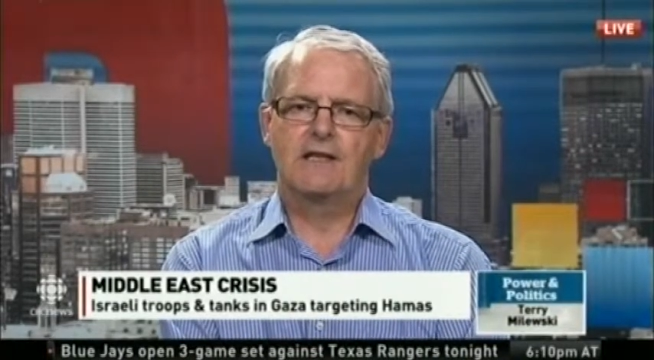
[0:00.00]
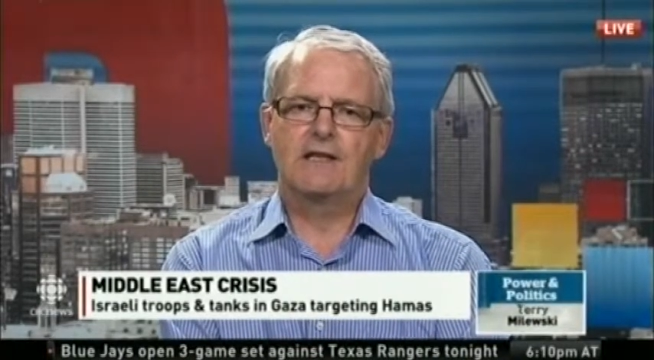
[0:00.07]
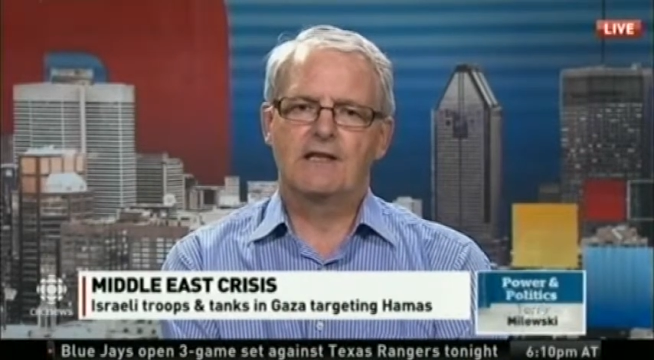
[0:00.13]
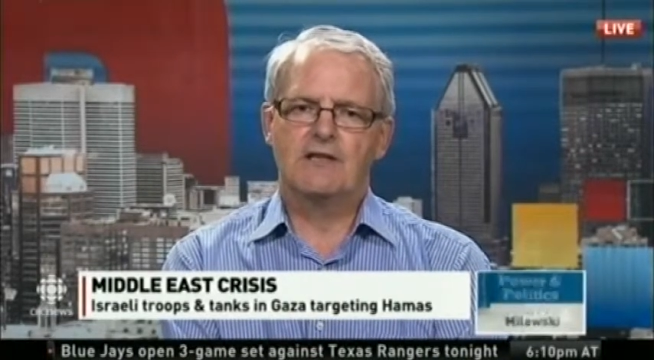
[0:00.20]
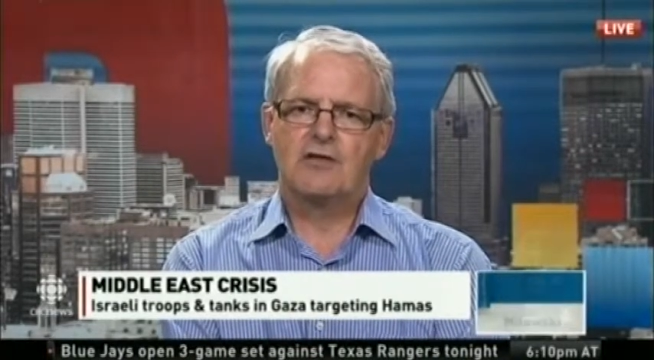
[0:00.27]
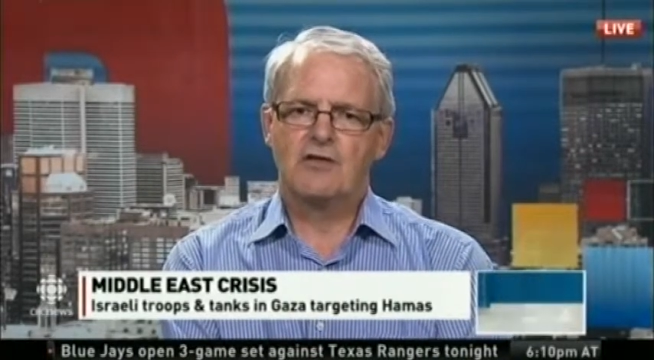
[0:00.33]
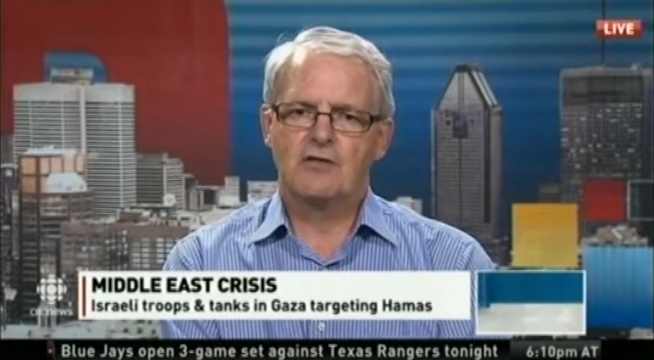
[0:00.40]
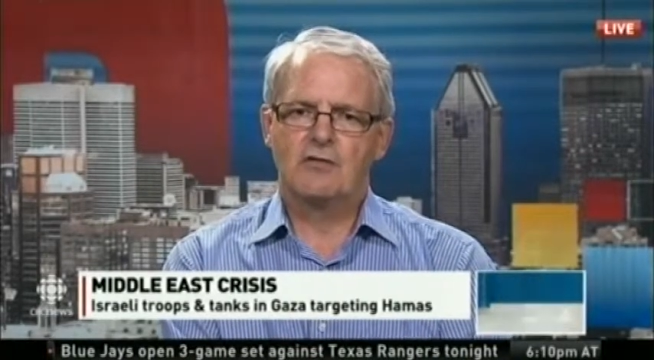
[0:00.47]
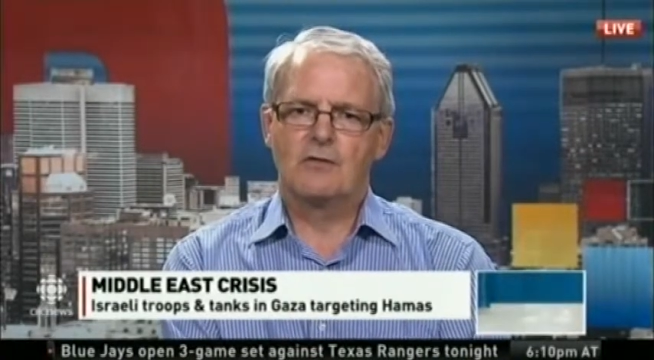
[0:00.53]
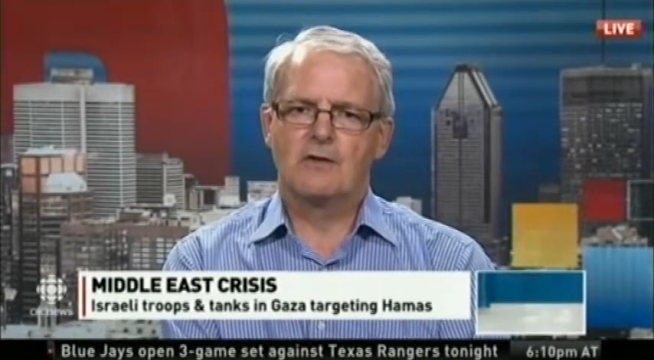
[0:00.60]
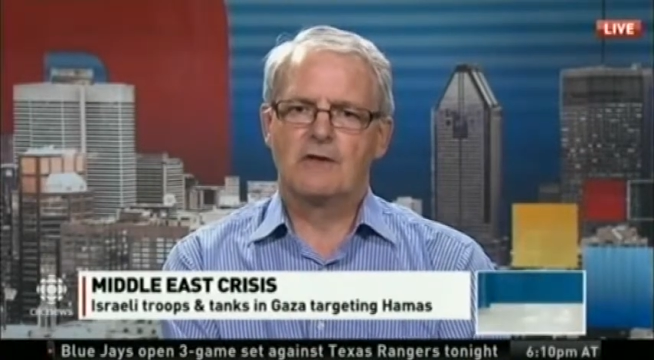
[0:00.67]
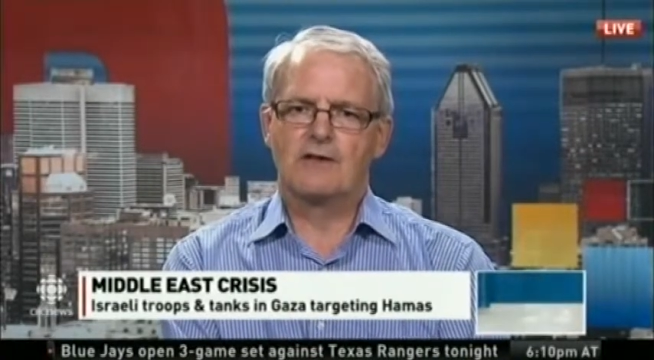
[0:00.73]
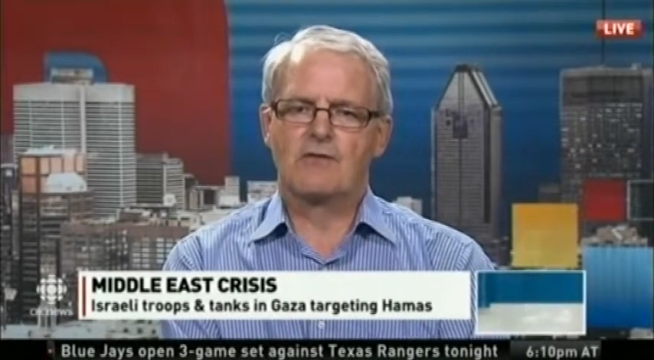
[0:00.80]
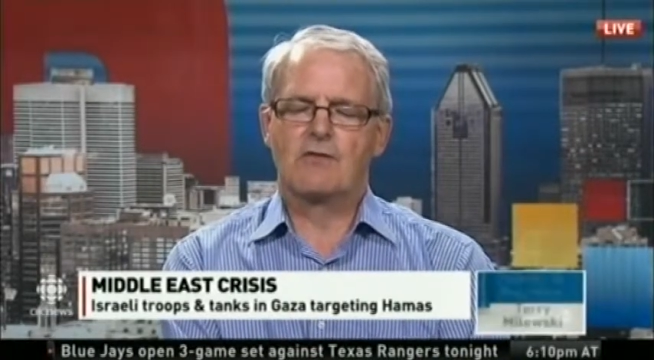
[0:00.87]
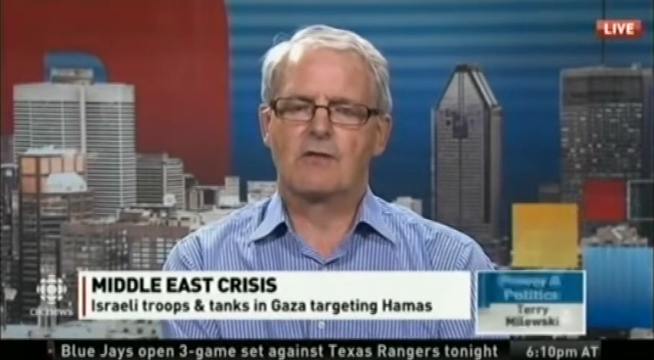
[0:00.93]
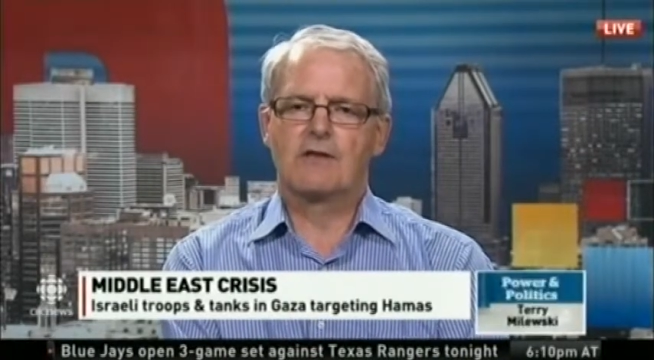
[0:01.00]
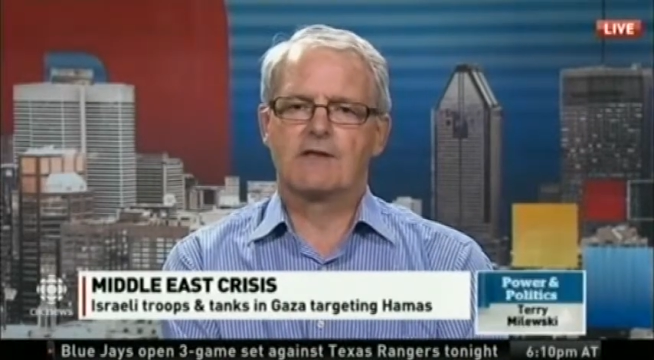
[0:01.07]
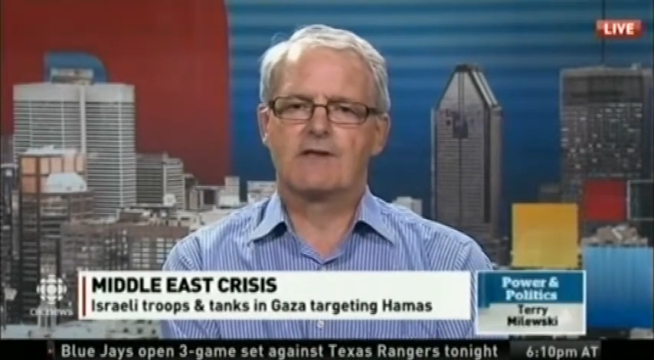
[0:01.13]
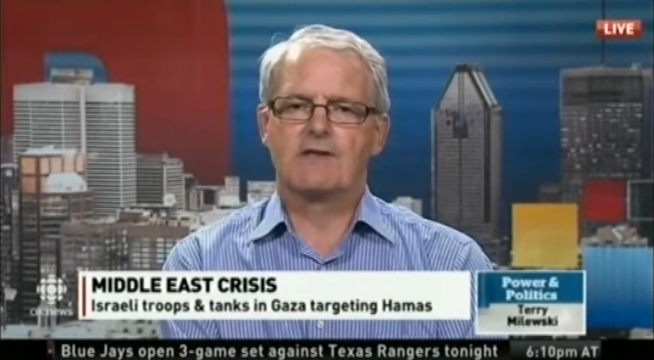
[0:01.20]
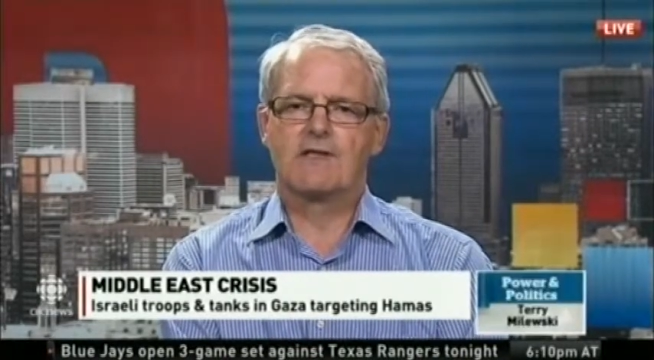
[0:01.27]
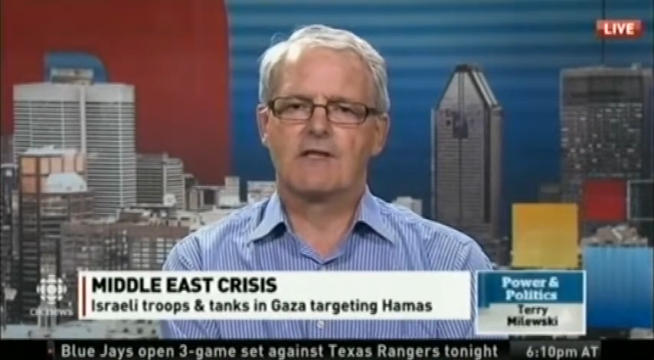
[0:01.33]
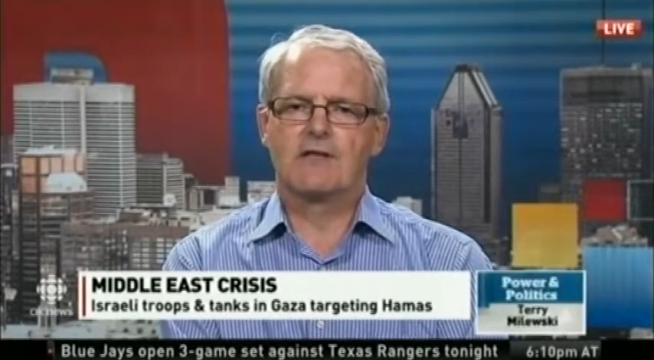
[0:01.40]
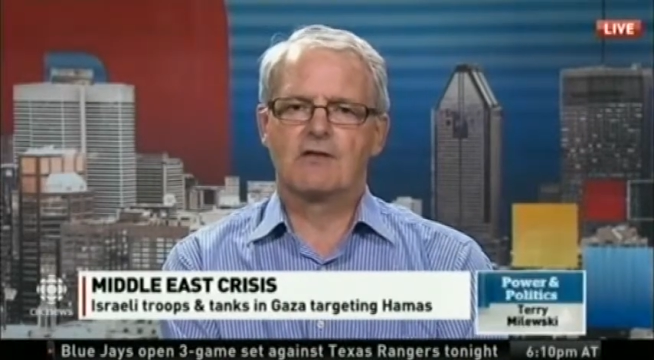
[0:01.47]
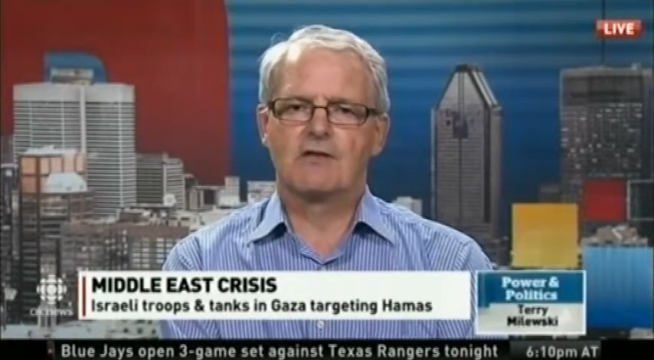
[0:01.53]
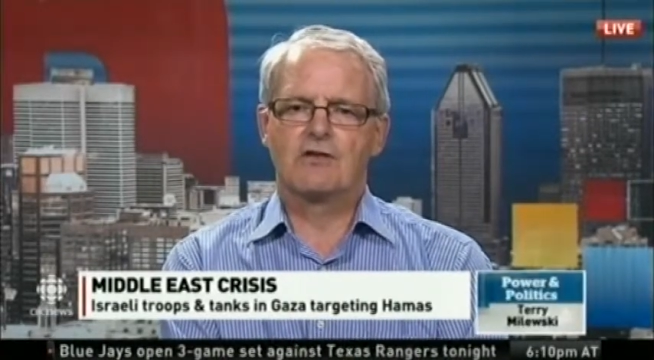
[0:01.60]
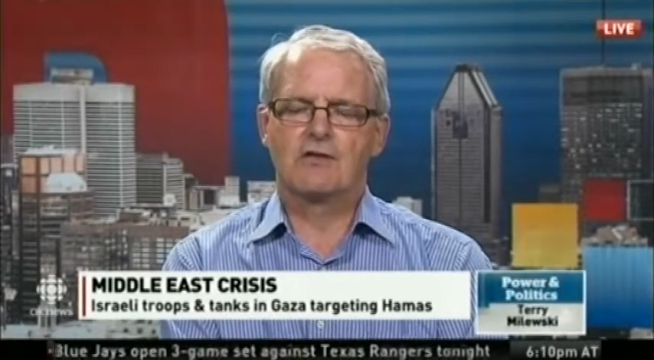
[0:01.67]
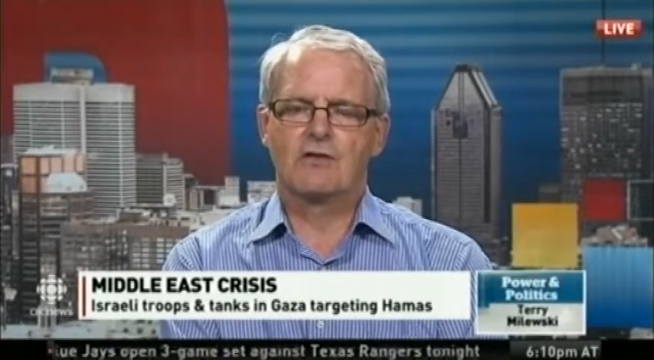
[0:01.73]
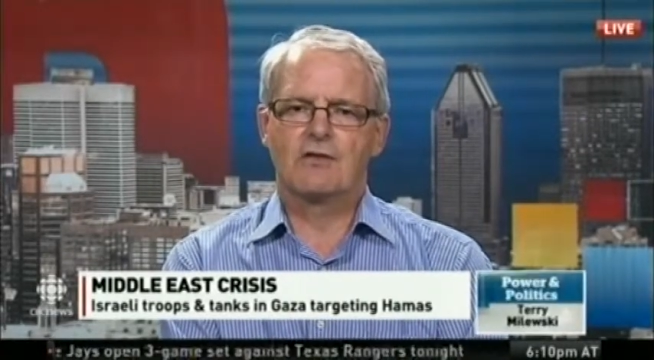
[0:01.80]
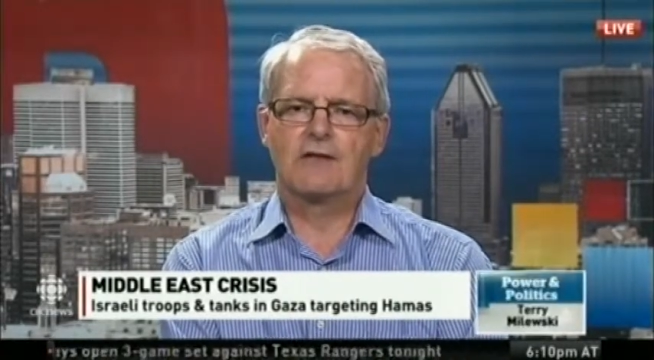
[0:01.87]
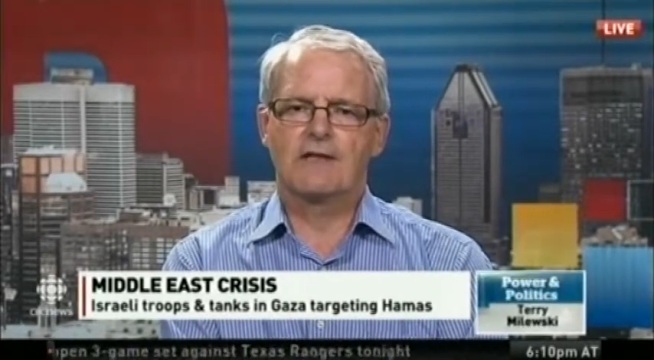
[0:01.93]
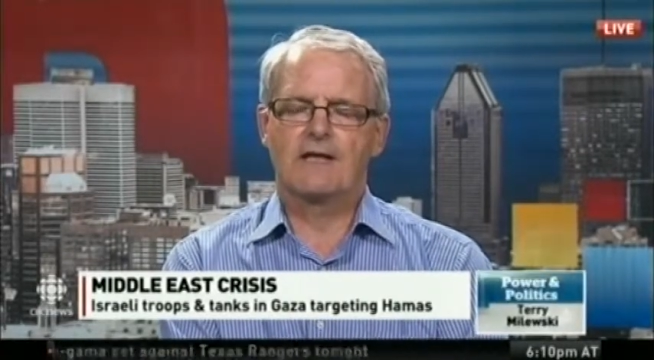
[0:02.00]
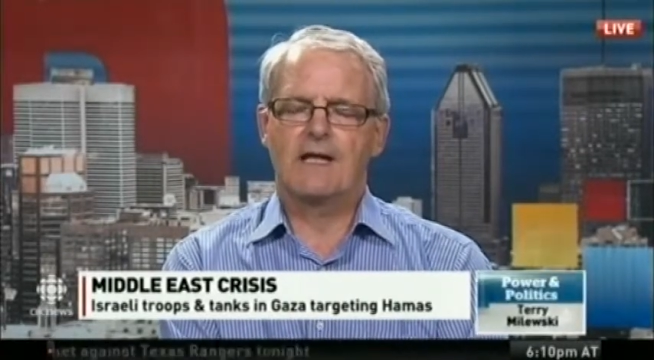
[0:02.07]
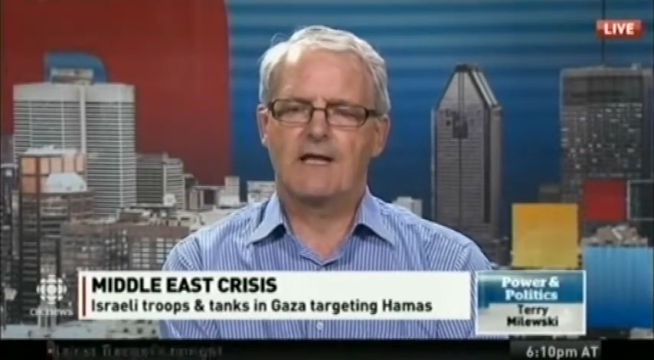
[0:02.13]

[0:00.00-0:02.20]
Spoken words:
into Israel's territory.